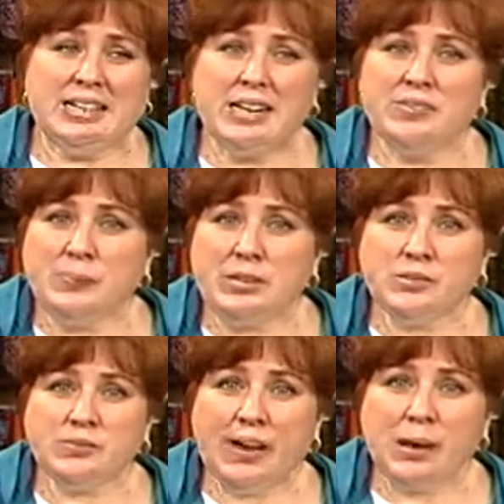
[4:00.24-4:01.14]
got a
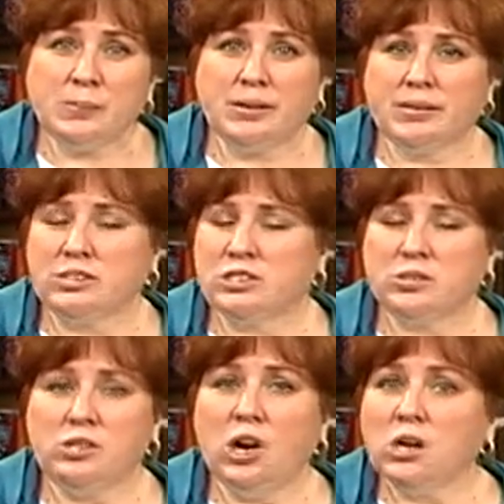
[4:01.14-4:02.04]
piece of fabric that's
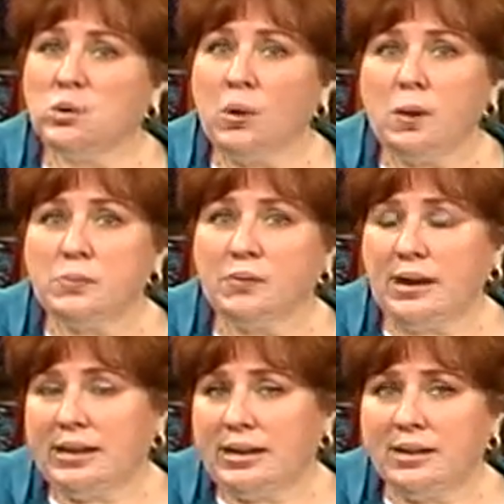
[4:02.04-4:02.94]
just not
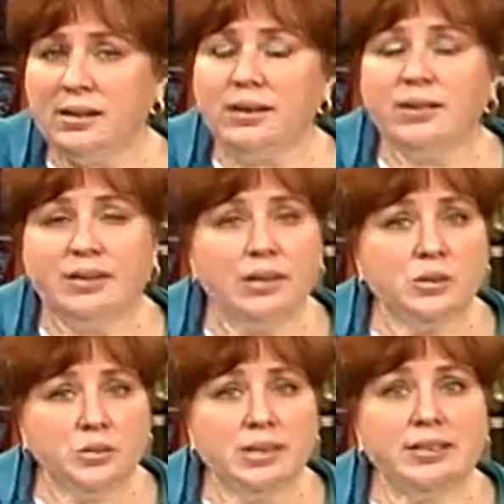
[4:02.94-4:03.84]
cooperating, that
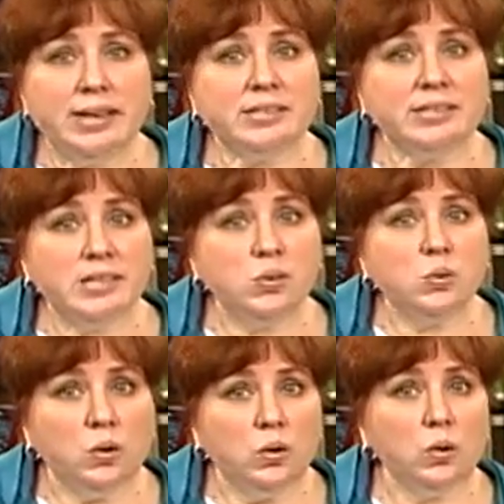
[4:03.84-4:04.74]
you need that
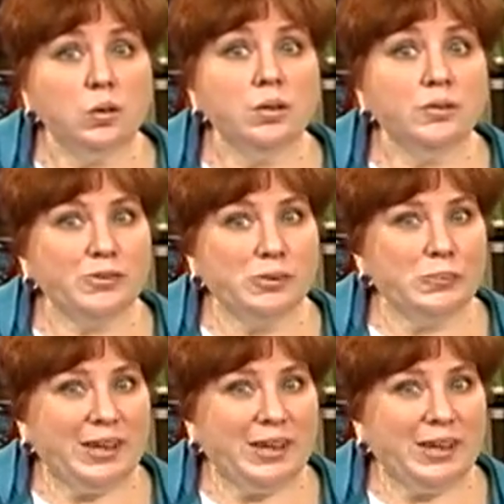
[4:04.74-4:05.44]
single hole throat